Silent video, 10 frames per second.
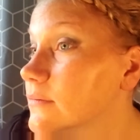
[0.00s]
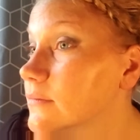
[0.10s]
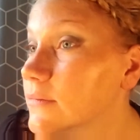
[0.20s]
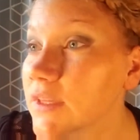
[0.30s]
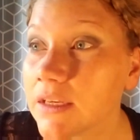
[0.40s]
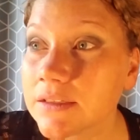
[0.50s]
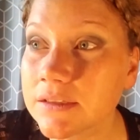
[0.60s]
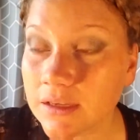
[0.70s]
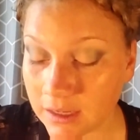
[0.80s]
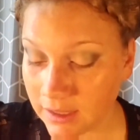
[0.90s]
Yes,
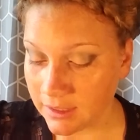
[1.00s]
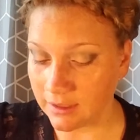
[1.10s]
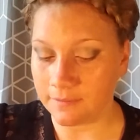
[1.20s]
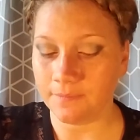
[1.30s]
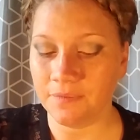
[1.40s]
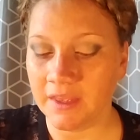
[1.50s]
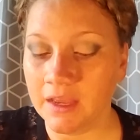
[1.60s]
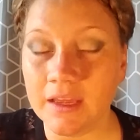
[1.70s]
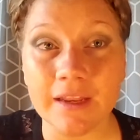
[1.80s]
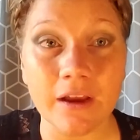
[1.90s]
I like that.
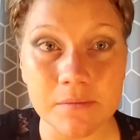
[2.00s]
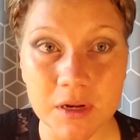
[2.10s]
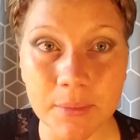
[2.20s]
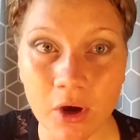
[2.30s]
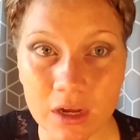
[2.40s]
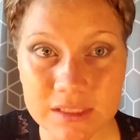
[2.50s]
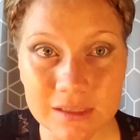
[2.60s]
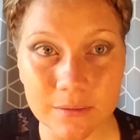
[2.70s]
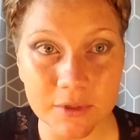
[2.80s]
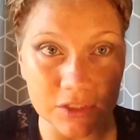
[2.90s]
Now I'm going to pause
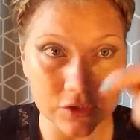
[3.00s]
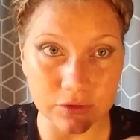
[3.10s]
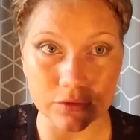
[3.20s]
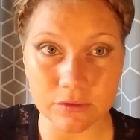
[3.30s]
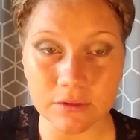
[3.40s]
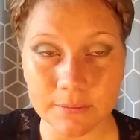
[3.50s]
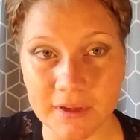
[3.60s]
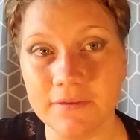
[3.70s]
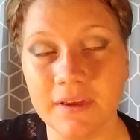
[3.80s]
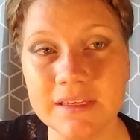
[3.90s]
and I'm going to do my
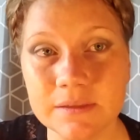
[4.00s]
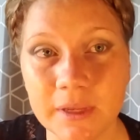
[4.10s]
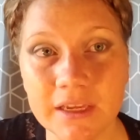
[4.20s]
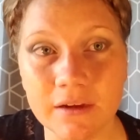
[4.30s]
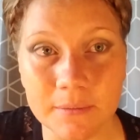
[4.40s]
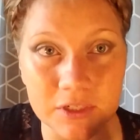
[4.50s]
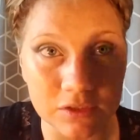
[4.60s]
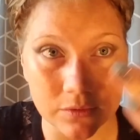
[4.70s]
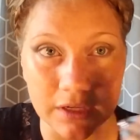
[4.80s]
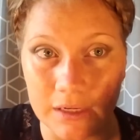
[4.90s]
face make. I'm going to
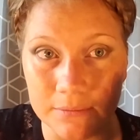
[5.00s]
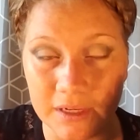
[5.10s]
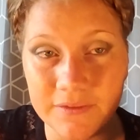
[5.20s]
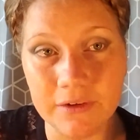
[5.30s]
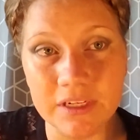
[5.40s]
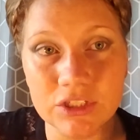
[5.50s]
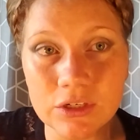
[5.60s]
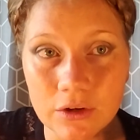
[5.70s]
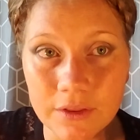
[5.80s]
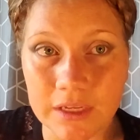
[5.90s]
do my foundation
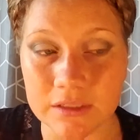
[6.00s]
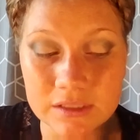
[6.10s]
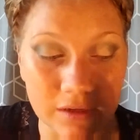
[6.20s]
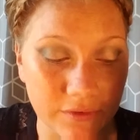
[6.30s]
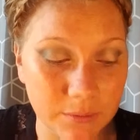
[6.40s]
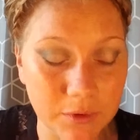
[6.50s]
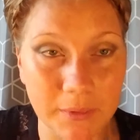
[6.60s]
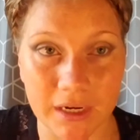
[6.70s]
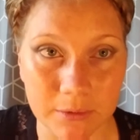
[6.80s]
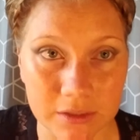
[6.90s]
and all that good stuff and put
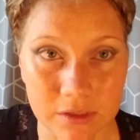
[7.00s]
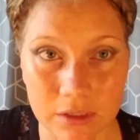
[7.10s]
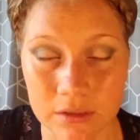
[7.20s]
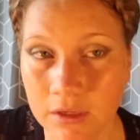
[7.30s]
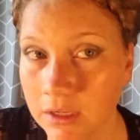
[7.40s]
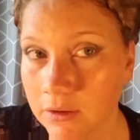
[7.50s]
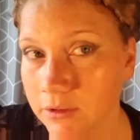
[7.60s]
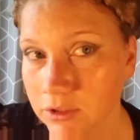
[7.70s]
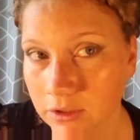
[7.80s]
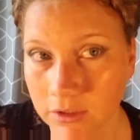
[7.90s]
my eyebrows on,
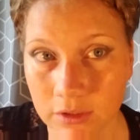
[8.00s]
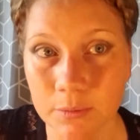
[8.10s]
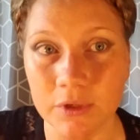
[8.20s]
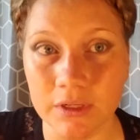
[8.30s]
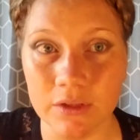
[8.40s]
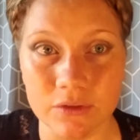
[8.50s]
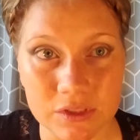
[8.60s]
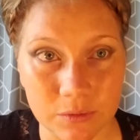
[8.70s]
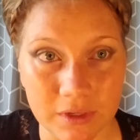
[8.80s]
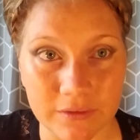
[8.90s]
which are going to look pretty close to
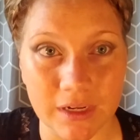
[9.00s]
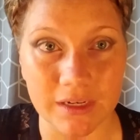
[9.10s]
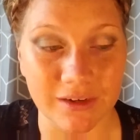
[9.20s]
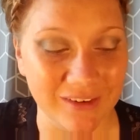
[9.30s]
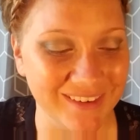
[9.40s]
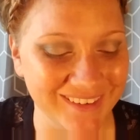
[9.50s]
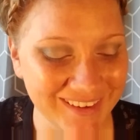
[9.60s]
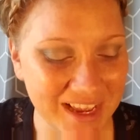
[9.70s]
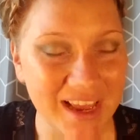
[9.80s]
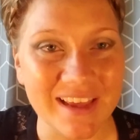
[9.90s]
what I've got here.
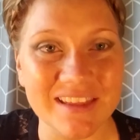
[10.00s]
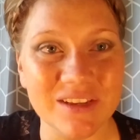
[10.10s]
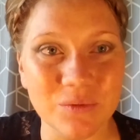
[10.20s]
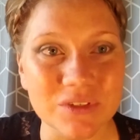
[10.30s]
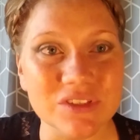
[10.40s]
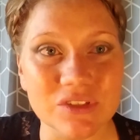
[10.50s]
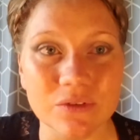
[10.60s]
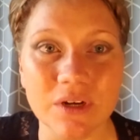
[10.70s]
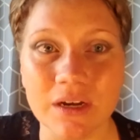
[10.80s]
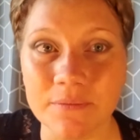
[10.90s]
And then we'll do
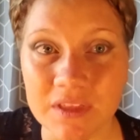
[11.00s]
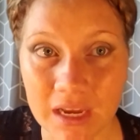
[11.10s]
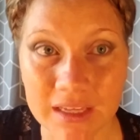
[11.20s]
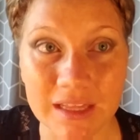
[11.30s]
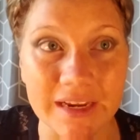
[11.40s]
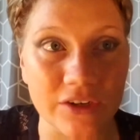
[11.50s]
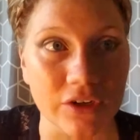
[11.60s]
the eyeliner.